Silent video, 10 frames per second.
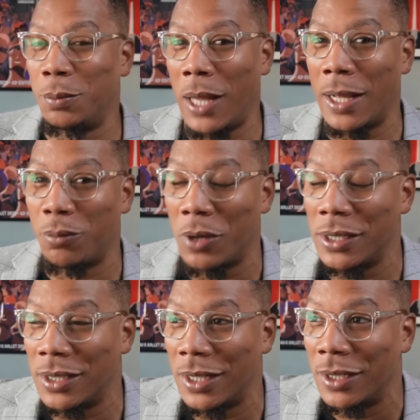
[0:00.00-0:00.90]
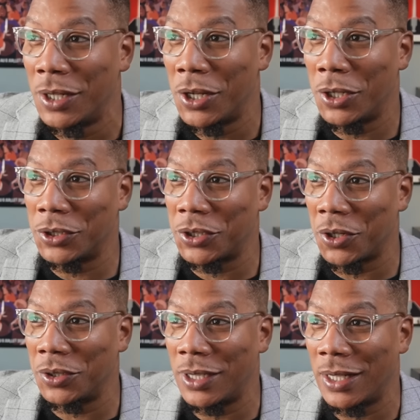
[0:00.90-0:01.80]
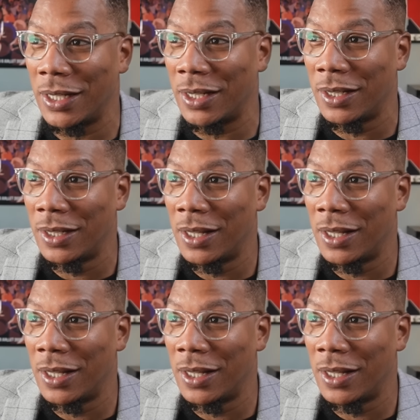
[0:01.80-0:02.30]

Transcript: black president asserting